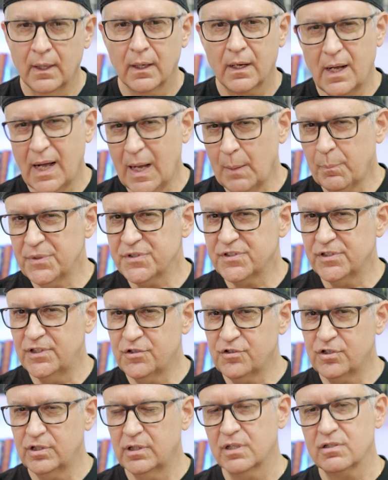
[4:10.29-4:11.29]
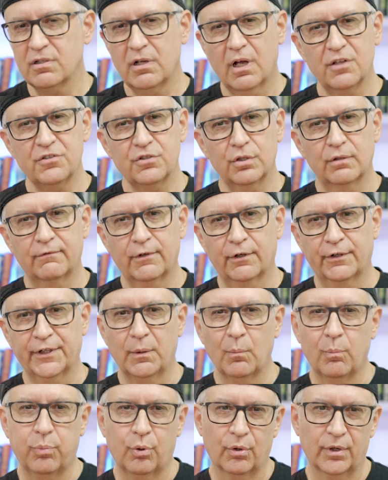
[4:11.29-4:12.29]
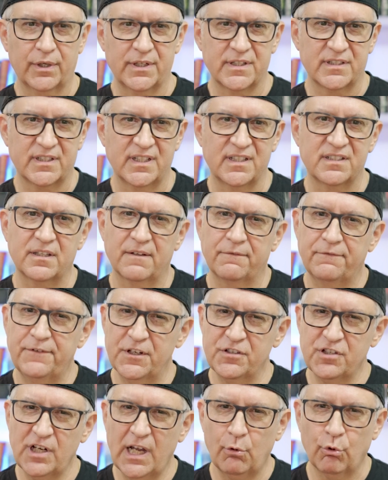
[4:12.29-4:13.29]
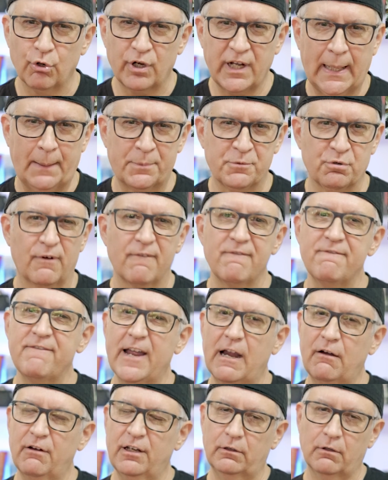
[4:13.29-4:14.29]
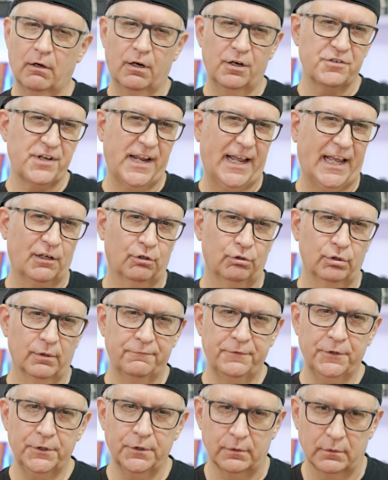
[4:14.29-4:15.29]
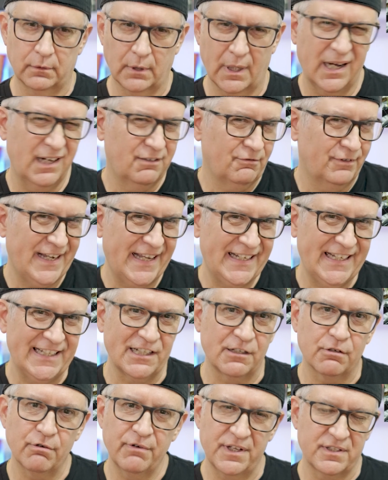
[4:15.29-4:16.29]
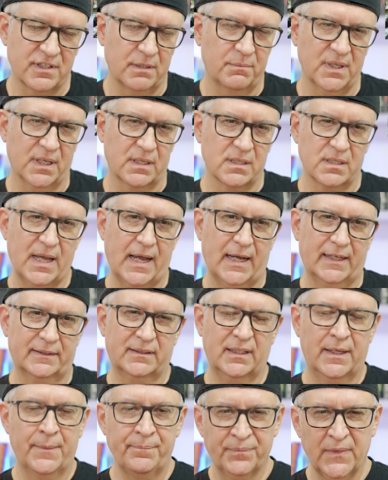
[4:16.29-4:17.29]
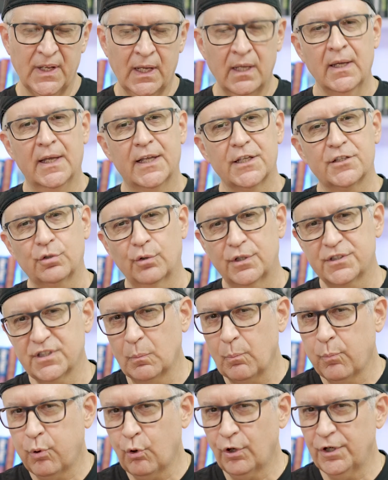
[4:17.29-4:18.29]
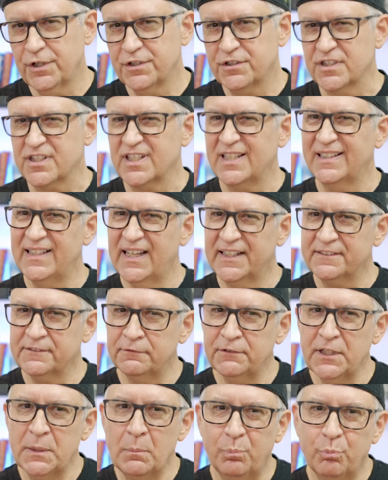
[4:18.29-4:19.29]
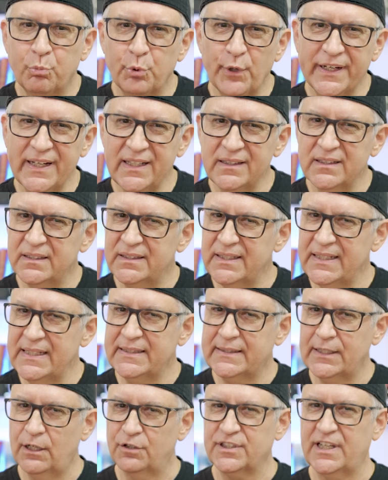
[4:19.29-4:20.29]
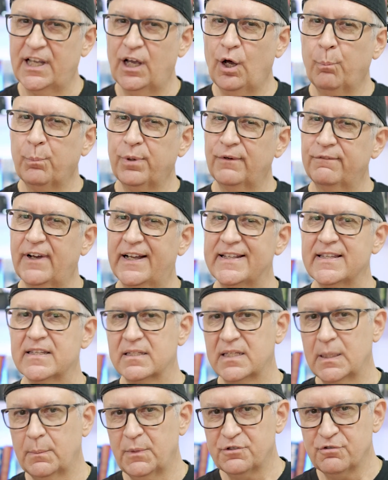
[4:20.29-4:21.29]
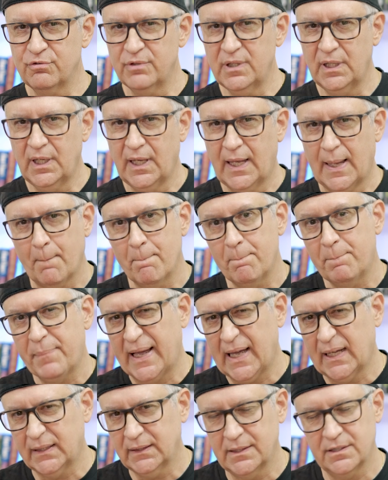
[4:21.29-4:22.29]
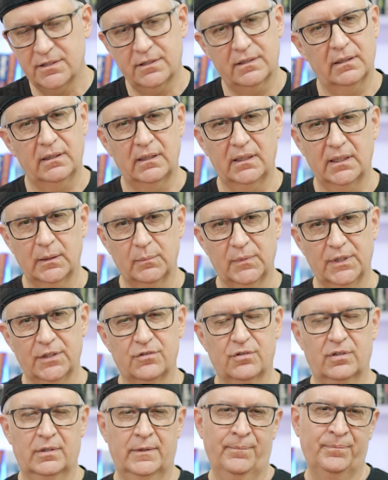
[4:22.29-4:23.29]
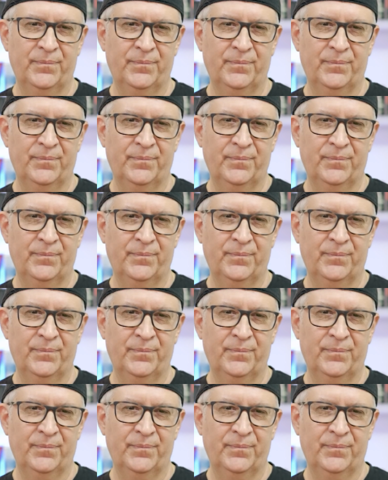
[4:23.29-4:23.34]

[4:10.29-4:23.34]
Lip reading: Composition is also very important since the fisheye will capture a very large angle of view, 180 degrees to be exact. So it's important to selectively bring in the details that help provide symmetry and balance to the image.